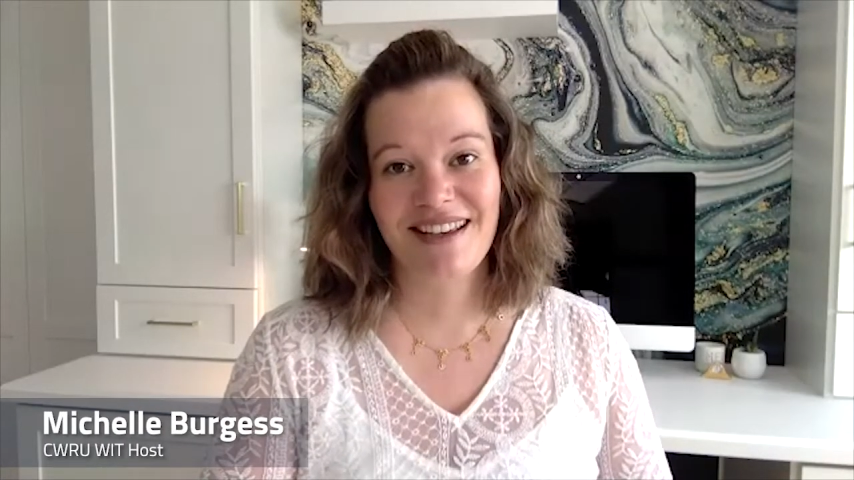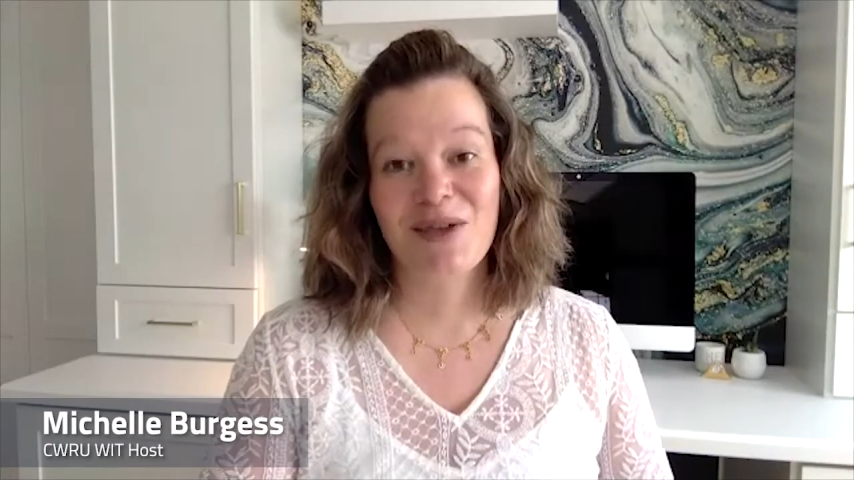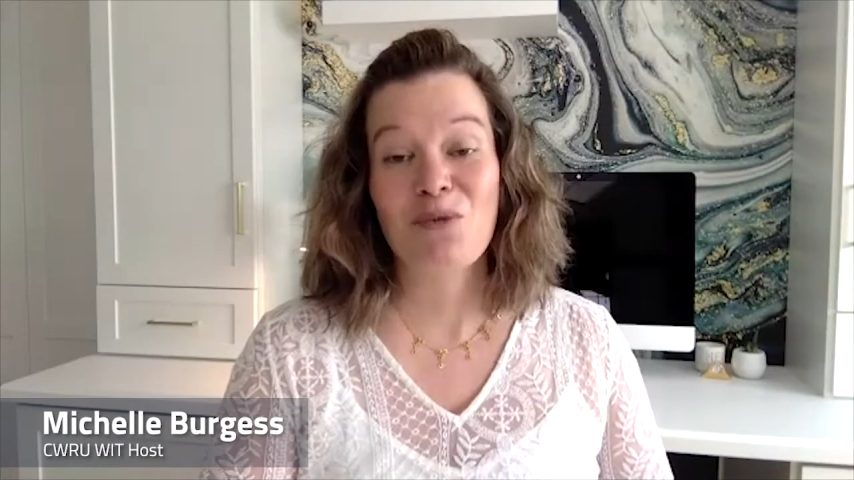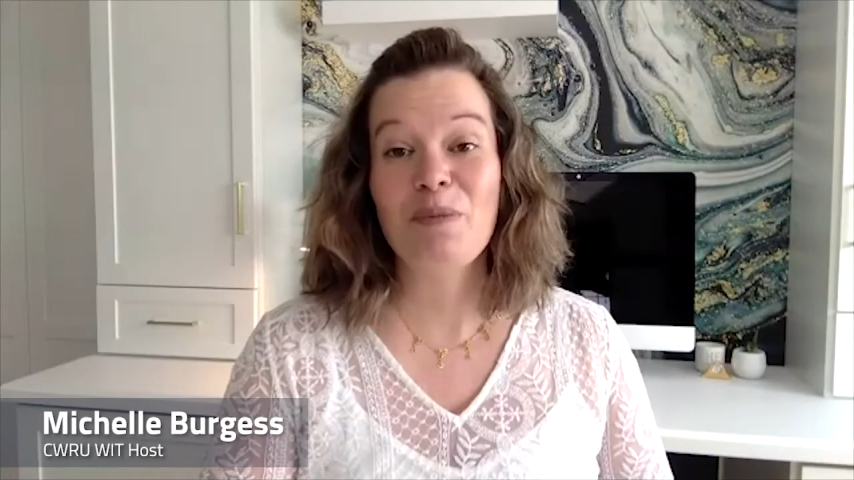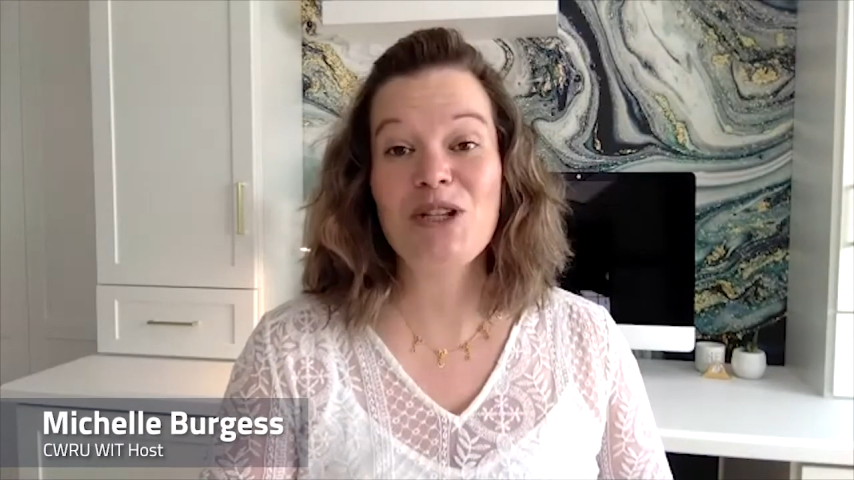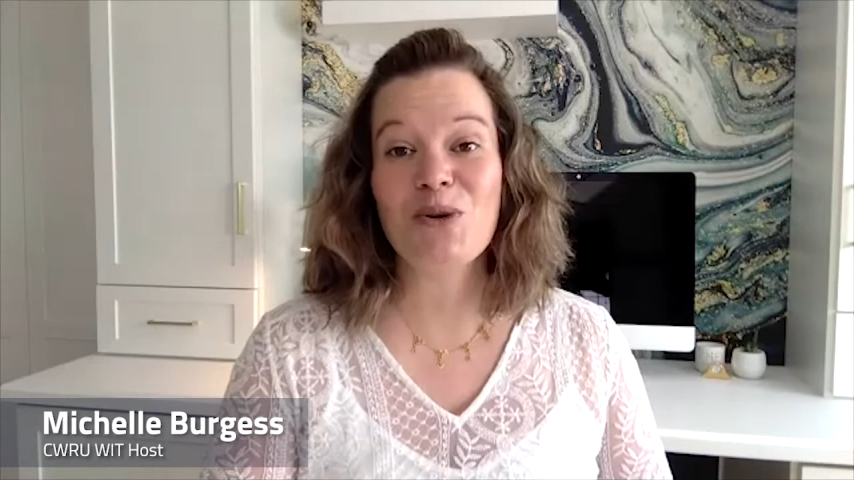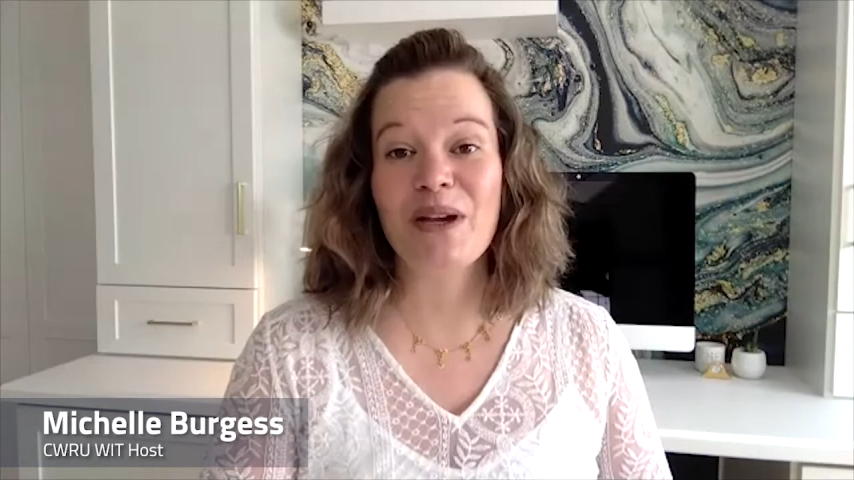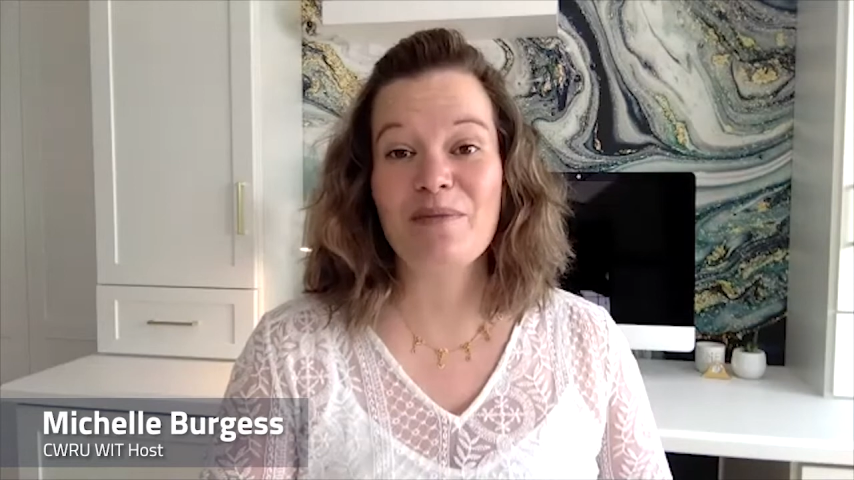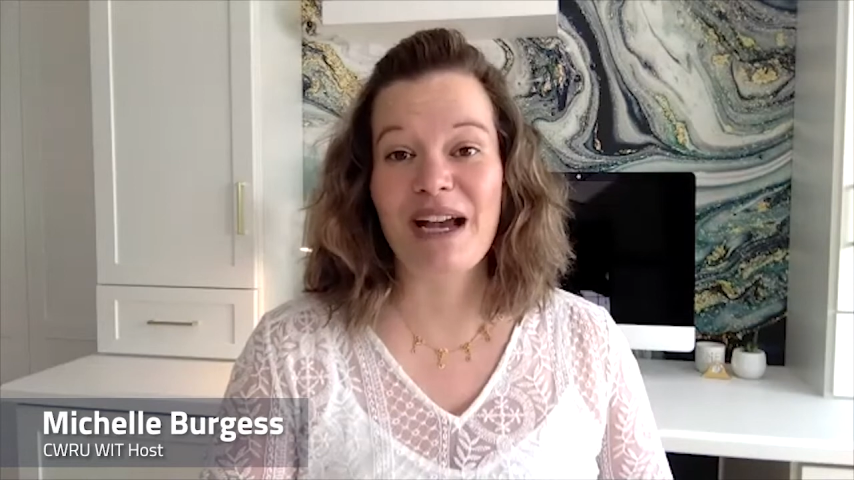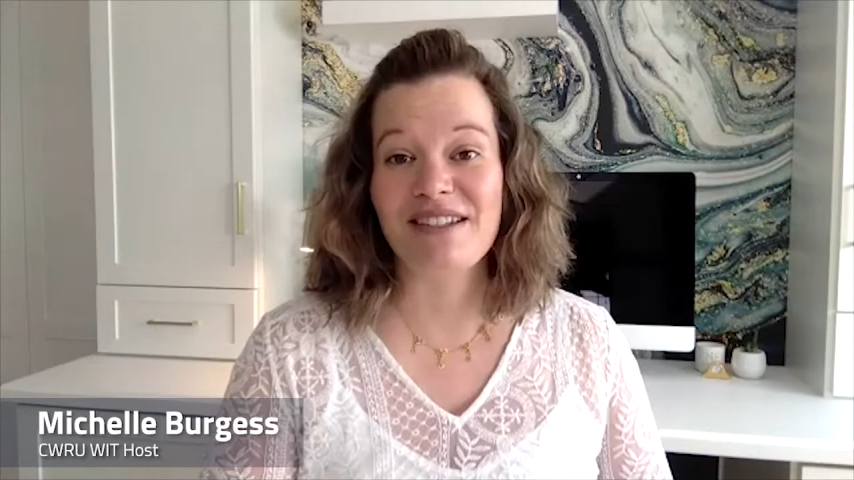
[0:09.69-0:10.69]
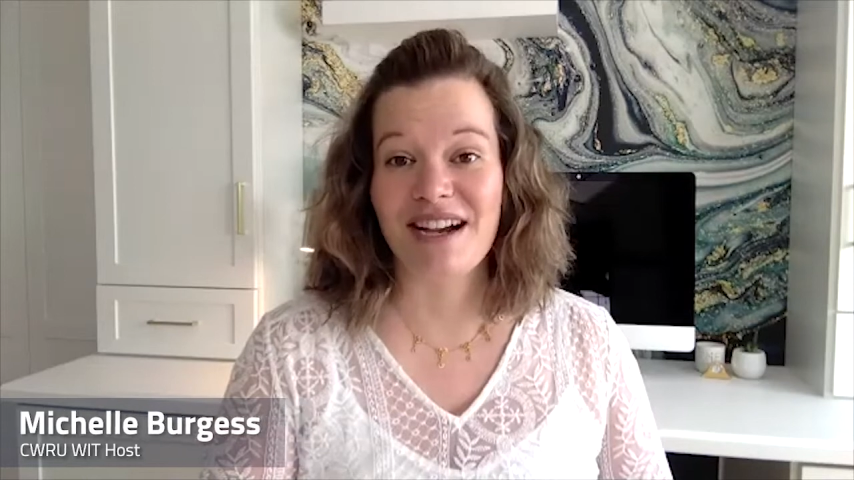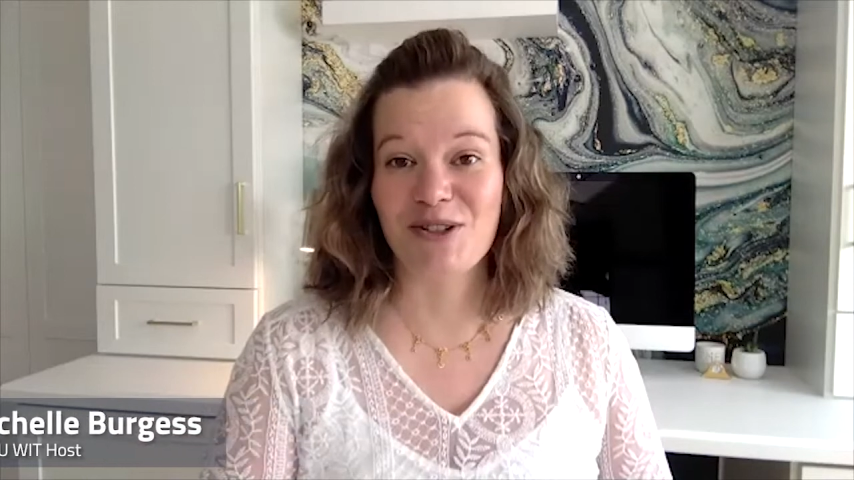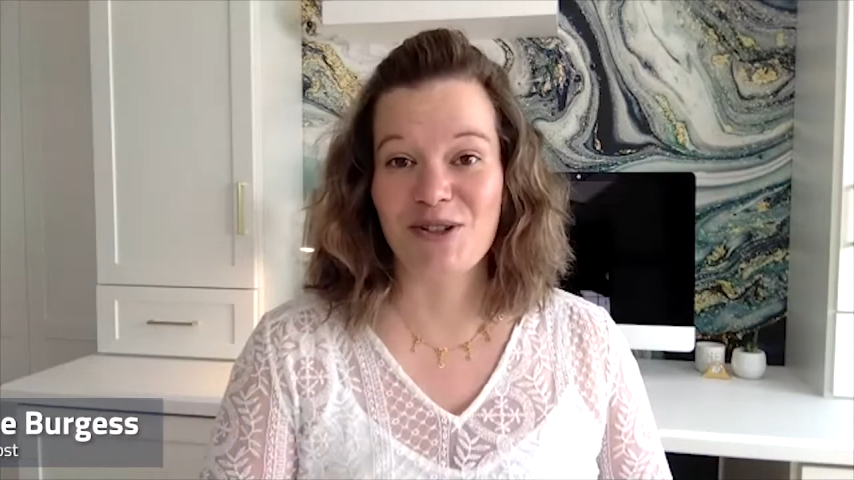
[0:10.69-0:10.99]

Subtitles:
We'll be joined by Dr.